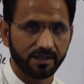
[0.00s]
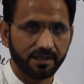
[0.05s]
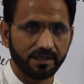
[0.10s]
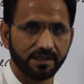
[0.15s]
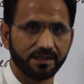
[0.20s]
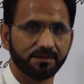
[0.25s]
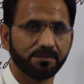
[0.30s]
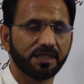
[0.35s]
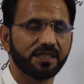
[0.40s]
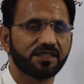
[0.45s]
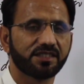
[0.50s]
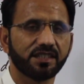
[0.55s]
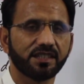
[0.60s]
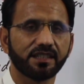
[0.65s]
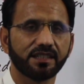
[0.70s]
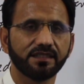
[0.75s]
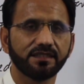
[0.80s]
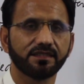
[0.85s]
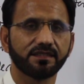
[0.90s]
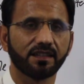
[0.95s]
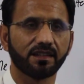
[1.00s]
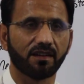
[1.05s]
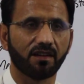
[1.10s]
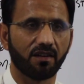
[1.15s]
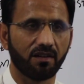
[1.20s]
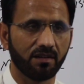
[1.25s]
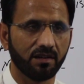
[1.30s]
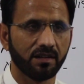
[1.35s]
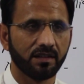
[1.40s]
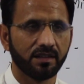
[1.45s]
In big cities there
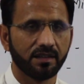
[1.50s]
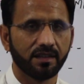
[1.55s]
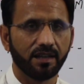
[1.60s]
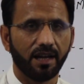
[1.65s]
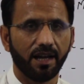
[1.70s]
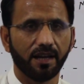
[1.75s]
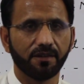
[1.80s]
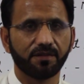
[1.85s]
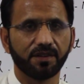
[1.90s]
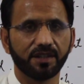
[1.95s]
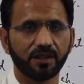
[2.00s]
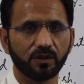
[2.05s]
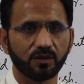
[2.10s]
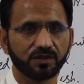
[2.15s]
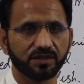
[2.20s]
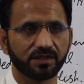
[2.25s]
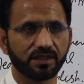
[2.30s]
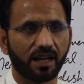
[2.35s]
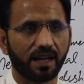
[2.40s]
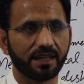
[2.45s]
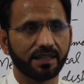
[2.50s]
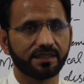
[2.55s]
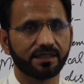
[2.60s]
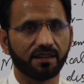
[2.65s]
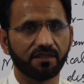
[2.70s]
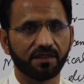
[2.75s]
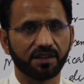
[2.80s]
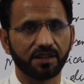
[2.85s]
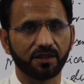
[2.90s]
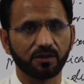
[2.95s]
are avenues, ninth
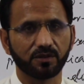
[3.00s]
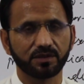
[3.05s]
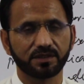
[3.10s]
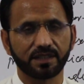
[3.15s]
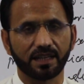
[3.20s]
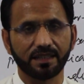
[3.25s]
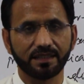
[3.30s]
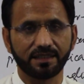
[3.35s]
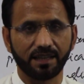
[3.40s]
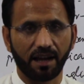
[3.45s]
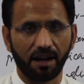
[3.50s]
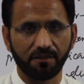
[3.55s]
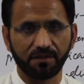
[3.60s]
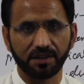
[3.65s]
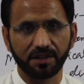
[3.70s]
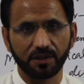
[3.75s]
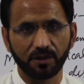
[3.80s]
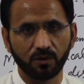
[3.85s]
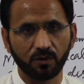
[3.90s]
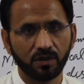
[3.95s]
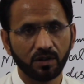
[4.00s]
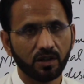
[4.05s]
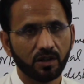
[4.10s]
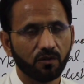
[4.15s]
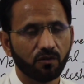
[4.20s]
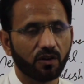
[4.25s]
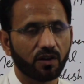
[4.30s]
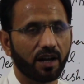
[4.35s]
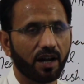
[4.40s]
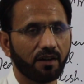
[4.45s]
avenue, tenth avenue.
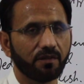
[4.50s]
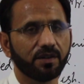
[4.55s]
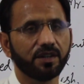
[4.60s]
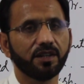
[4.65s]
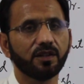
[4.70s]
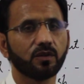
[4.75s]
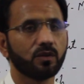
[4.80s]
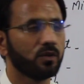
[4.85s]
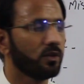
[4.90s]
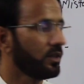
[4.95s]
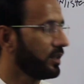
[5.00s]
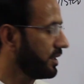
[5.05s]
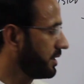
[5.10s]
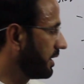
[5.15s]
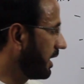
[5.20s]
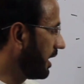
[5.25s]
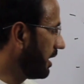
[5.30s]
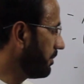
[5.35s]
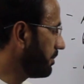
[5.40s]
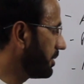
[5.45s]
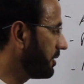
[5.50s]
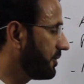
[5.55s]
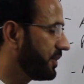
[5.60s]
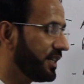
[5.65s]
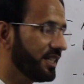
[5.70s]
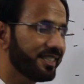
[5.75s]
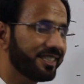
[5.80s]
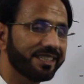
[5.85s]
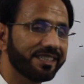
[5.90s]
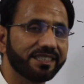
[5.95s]
For avenue, the
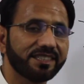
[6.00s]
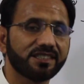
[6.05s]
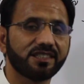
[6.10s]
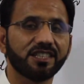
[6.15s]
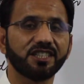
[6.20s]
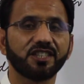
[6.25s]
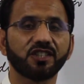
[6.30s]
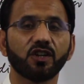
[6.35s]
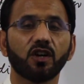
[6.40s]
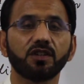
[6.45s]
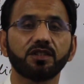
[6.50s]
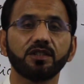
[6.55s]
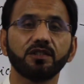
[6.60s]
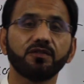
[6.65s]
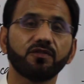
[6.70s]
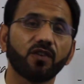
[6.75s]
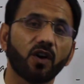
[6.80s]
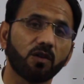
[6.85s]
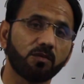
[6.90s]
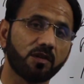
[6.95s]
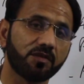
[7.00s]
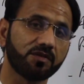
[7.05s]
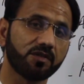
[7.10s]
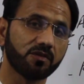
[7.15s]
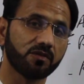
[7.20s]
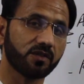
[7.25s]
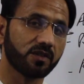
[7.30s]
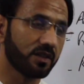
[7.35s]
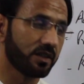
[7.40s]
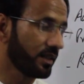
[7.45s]
abbreviation is the shortened form of
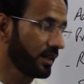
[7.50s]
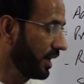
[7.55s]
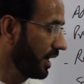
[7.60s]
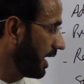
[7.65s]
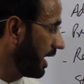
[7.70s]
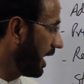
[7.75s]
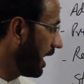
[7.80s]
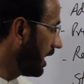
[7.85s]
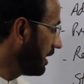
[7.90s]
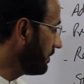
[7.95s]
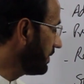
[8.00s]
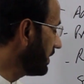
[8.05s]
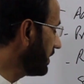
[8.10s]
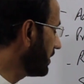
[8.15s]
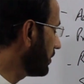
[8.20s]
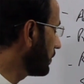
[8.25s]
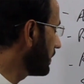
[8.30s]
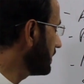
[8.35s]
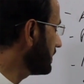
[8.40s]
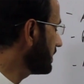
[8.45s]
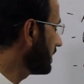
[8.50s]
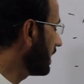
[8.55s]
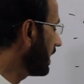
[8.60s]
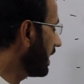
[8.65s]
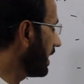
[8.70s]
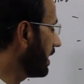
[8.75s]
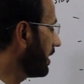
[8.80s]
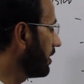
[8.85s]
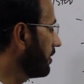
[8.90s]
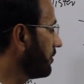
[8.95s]
the word avenue is
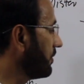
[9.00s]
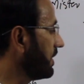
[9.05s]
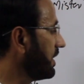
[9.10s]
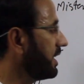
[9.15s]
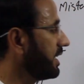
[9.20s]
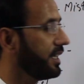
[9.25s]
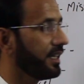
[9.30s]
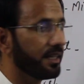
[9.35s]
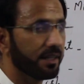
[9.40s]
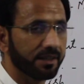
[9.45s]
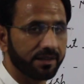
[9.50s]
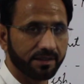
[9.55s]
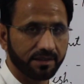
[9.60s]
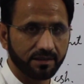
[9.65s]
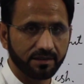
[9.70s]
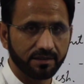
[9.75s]
A V E,